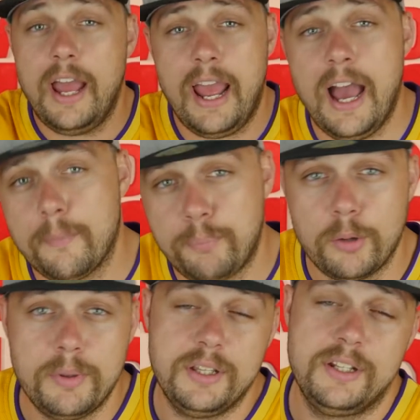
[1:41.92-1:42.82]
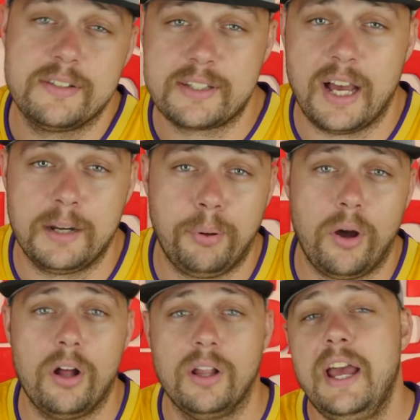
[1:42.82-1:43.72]
out, put them in your discard
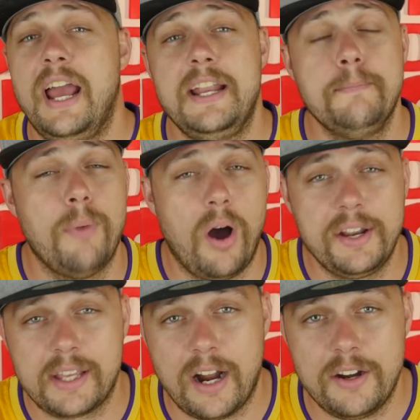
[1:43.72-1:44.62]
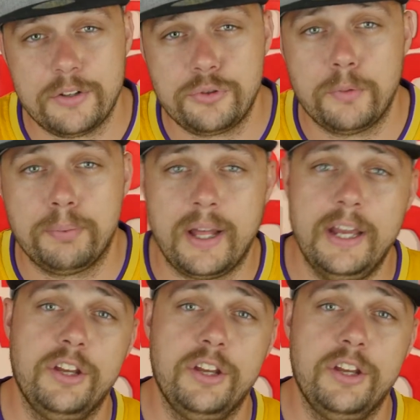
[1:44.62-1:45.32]
pile. Any minor characters you play,